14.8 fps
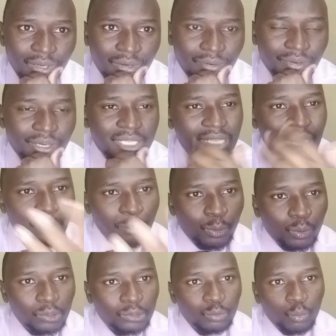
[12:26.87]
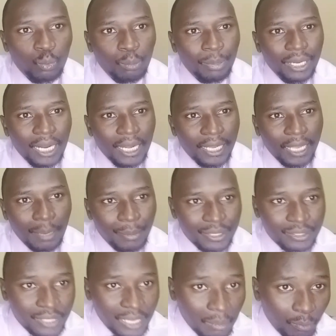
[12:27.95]
For example, you want to open a
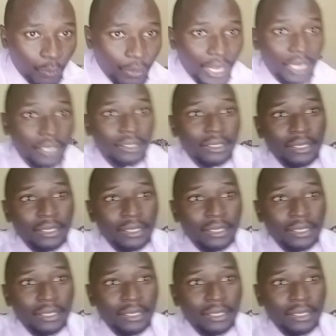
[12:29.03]
chemist somewhere